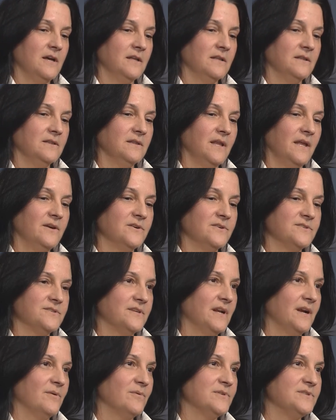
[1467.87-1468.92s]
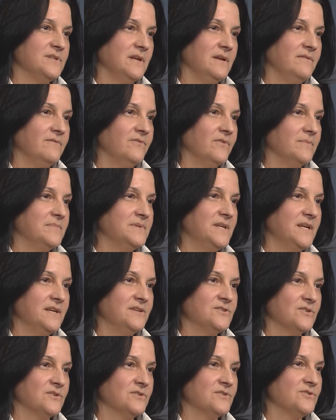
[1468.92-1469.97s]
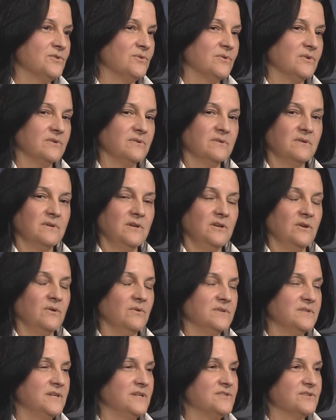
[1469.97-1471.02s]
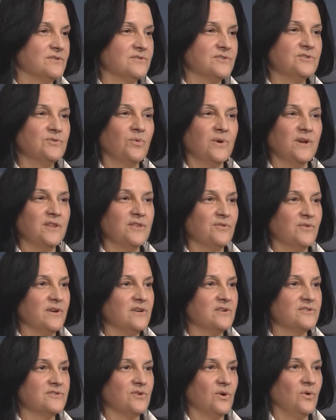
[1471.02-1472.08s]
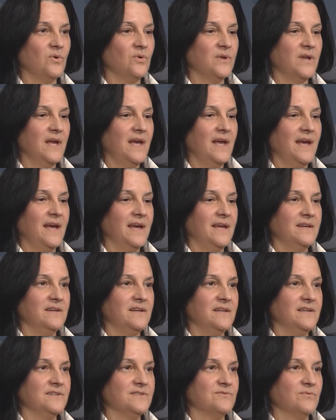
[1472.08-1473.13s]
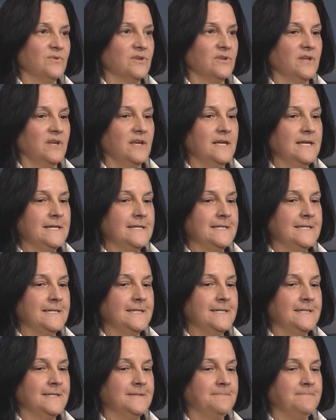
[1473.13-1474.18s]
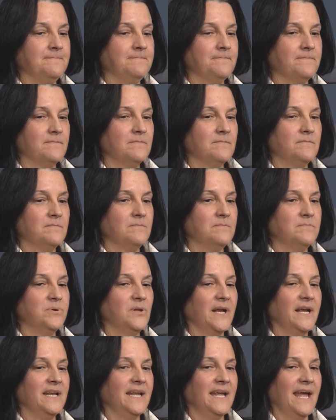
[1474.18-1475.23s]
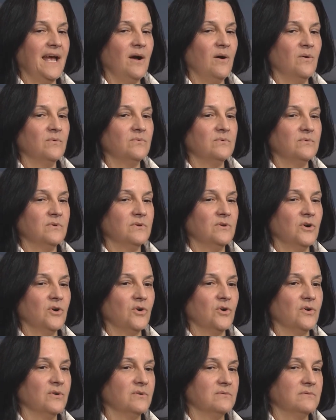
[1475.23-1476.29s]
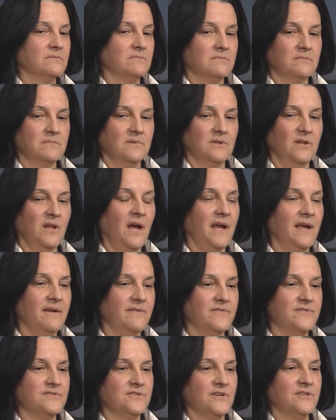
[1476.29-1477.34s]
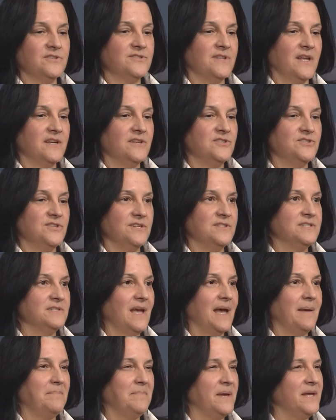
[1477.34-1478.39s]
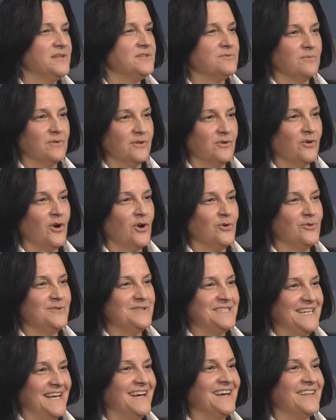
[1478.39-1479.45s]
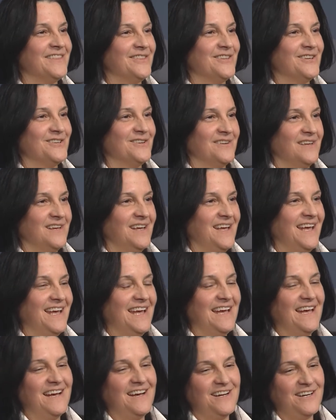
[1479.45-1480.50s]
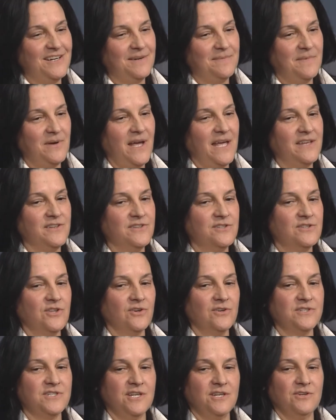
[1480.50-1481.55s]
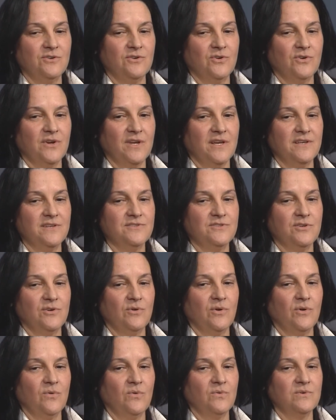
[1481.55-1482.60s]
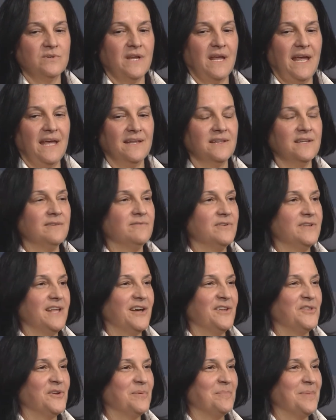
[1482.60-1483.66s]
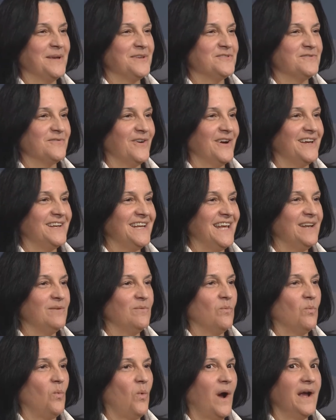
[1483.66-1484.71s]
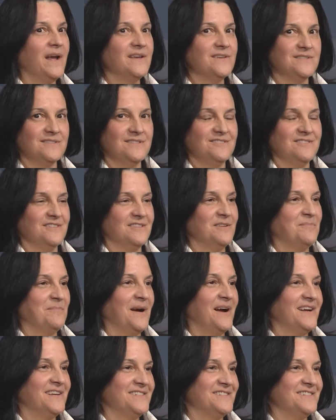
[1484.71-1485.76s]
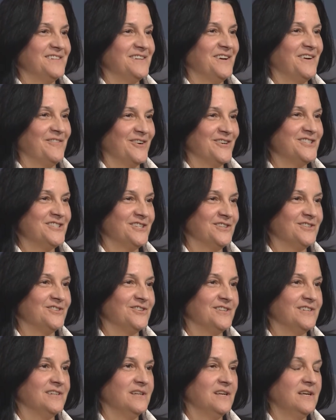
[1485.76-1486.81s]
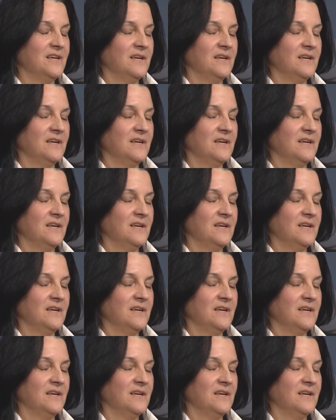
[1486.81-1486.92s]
letters that I received from teachers who are, a teacher is 23 years old and is really planning out her life such that she's at peace with her own death. Mm-hmm. and 13-year-old kids who can't live without their best friend. And why is this in the mind of our children?